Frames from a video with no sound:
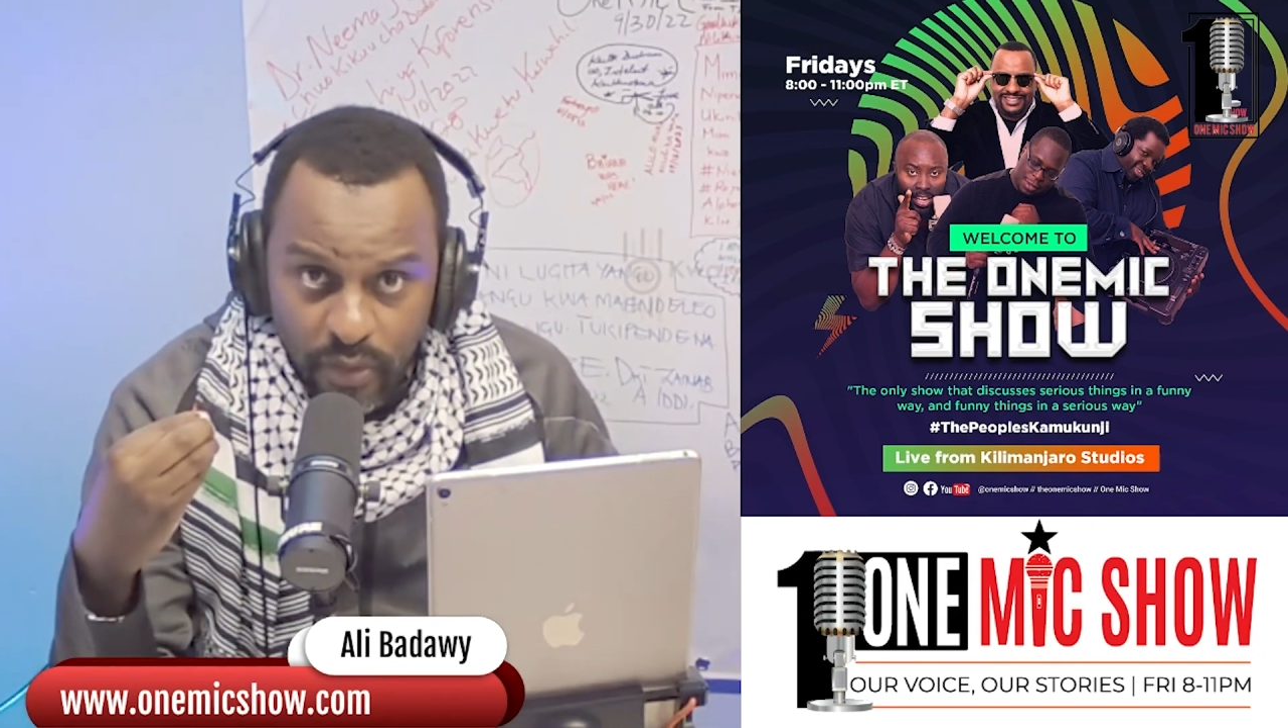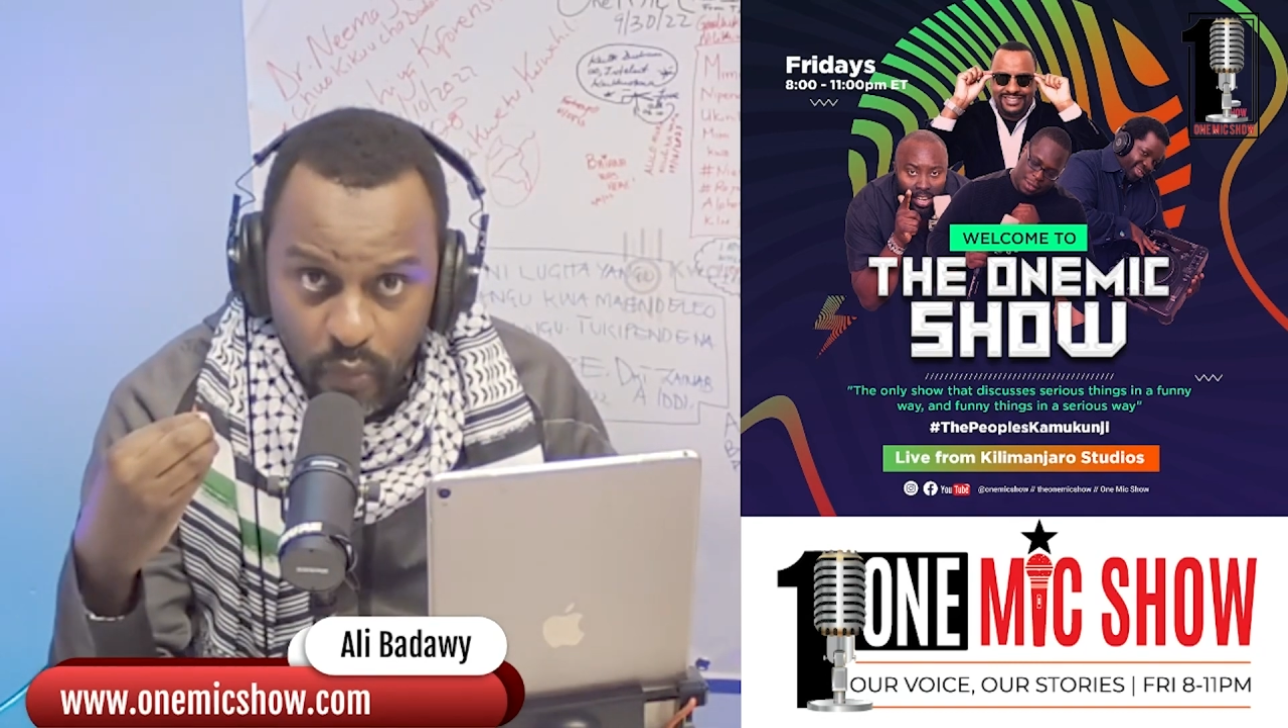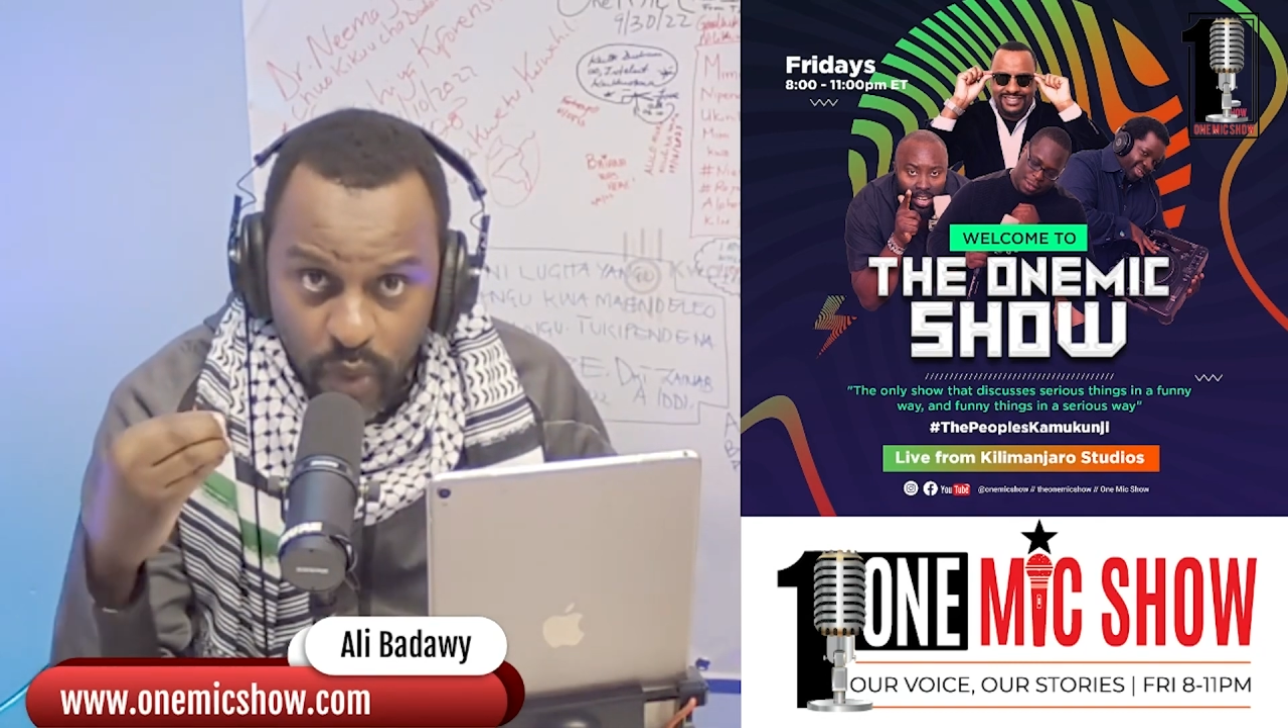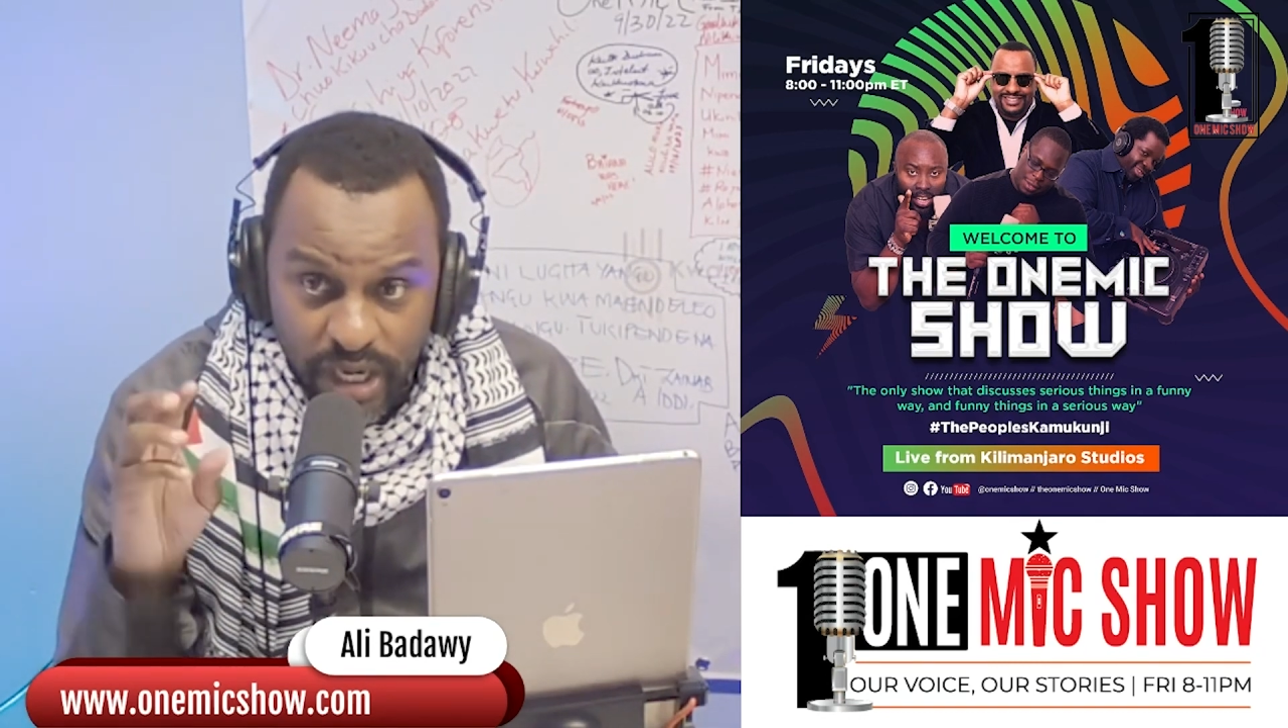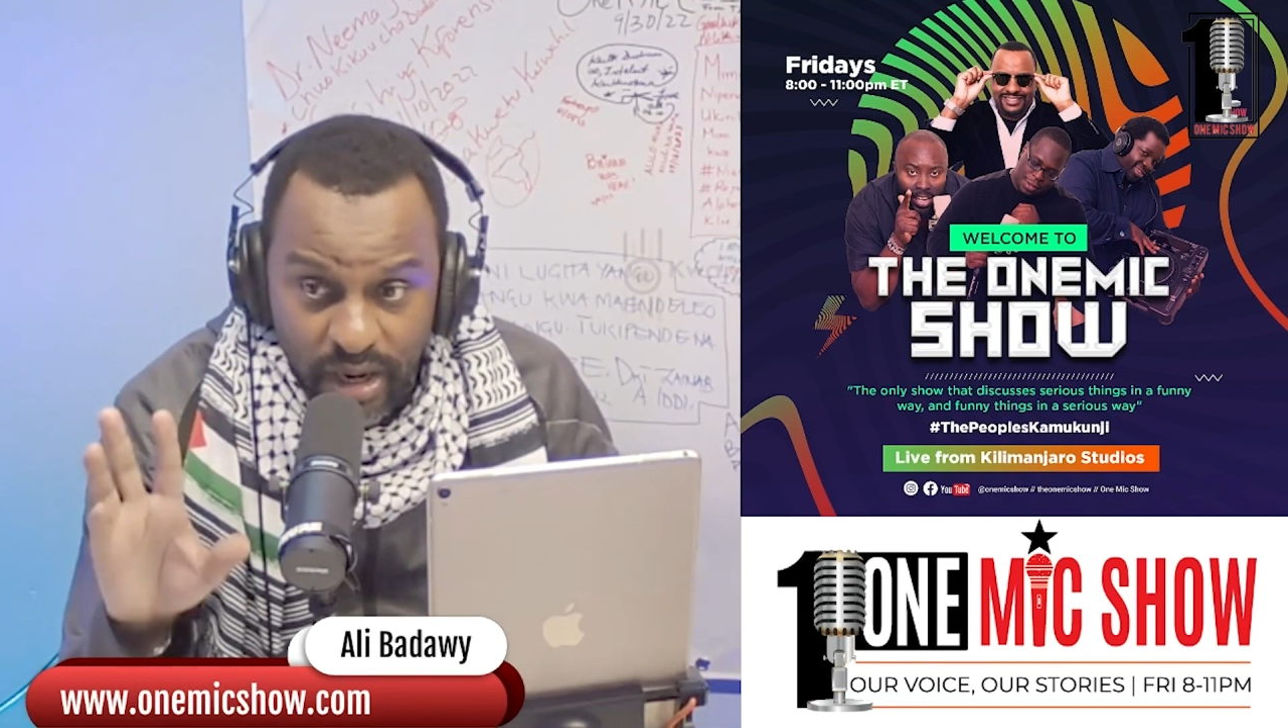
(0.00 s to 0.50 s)

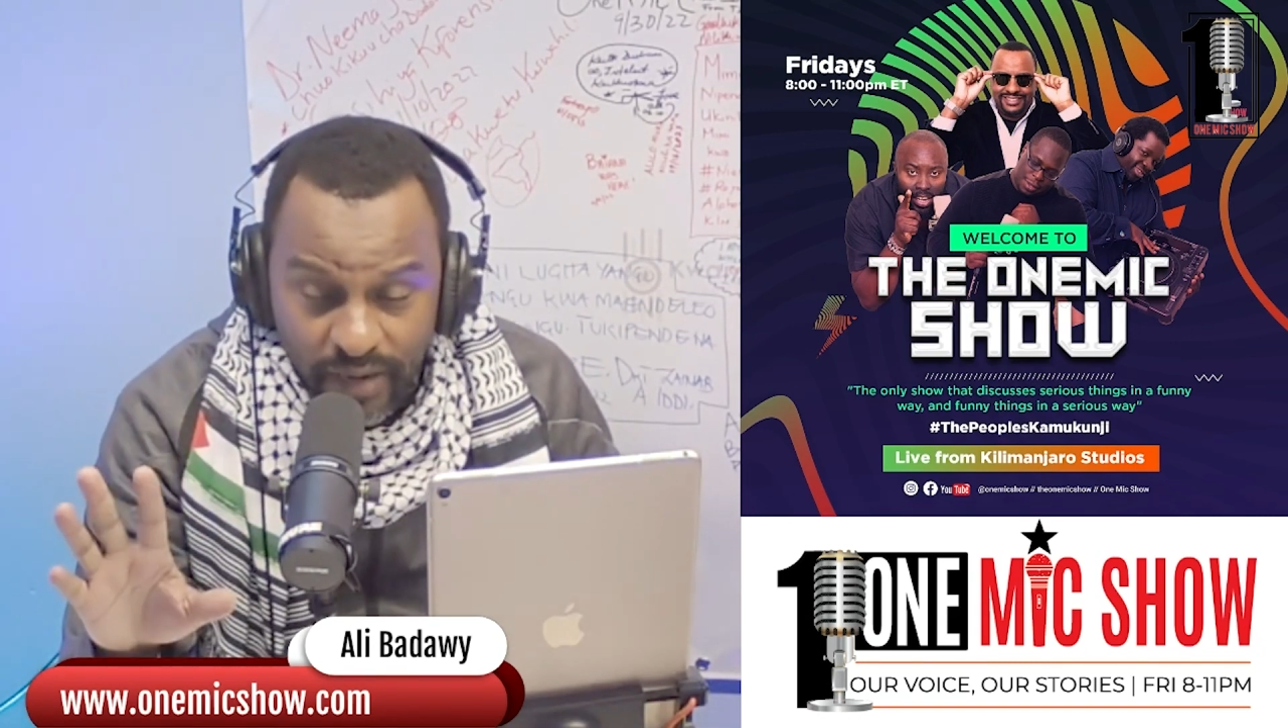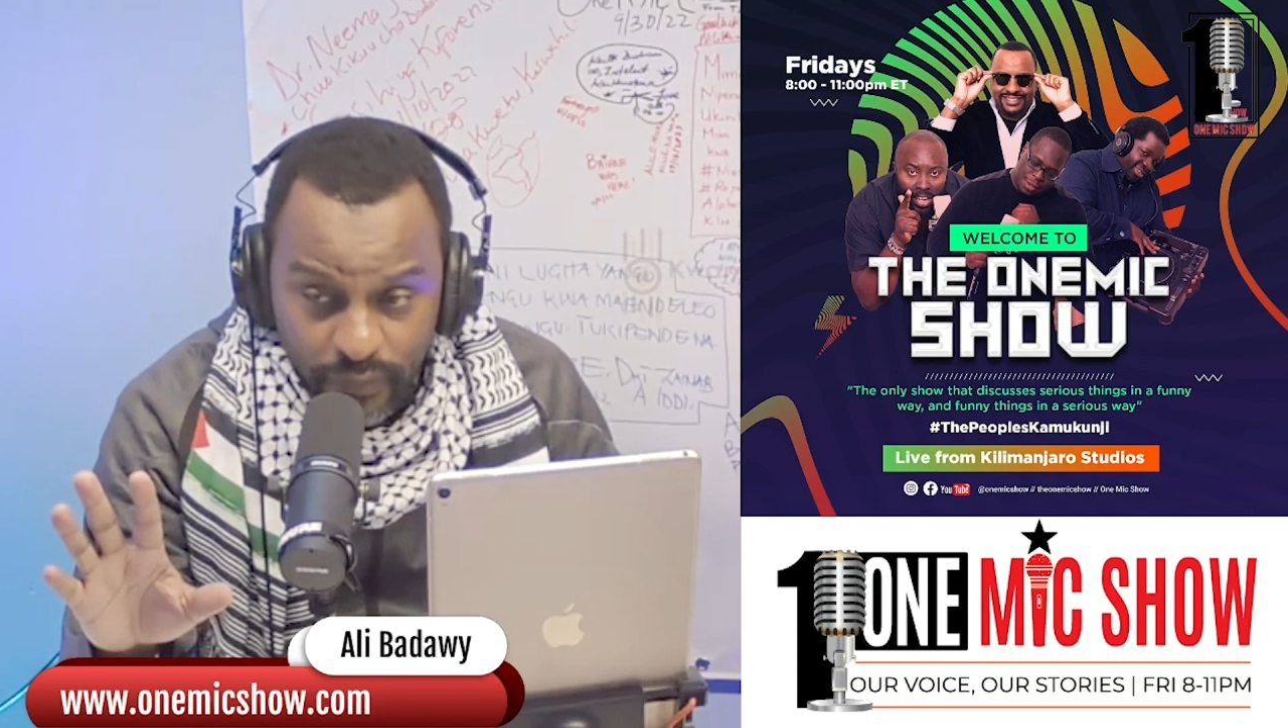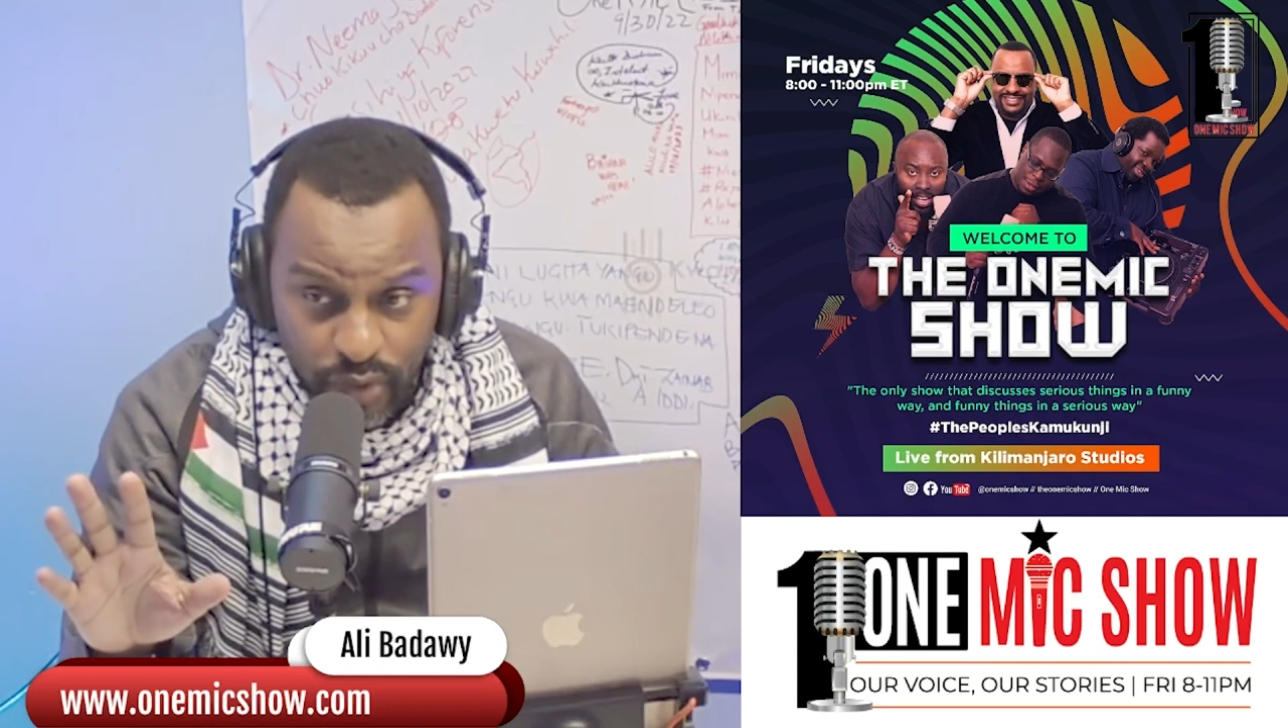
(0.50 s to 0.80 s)
we now have